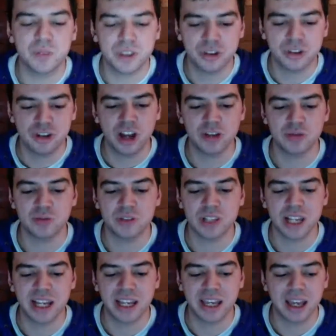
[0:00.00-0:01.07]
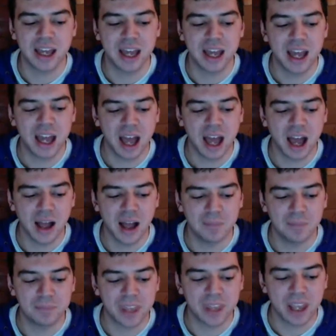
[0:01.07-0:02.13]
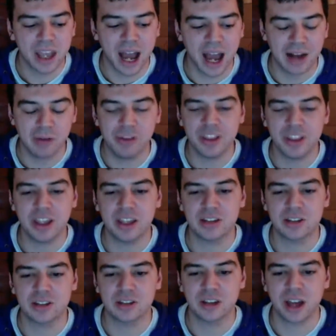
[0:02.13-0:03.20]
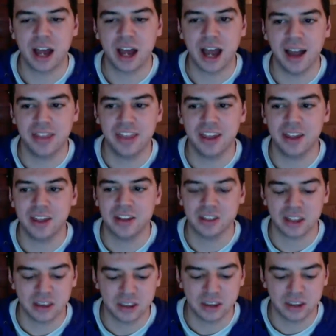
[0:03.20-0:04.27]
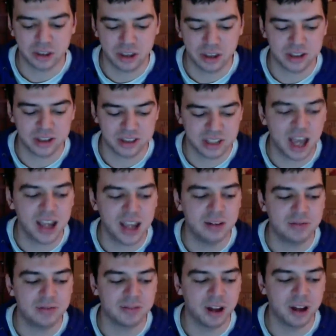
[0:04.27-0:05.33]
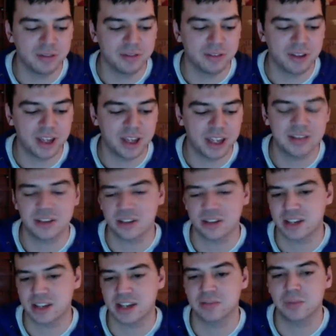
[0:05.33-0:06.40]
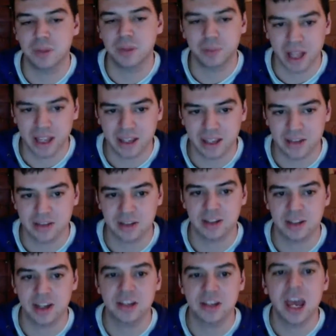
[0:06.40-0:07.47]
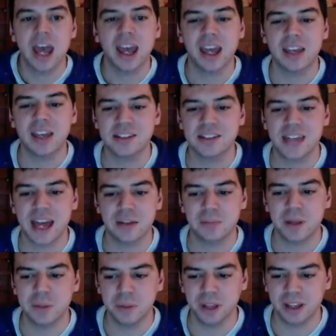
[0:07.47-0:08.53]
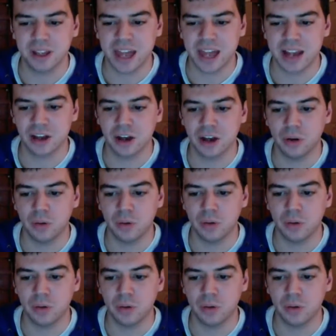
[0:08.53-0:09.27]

Josh was like, I don't think I think it's a sign of his success and people like his success is that people like that go.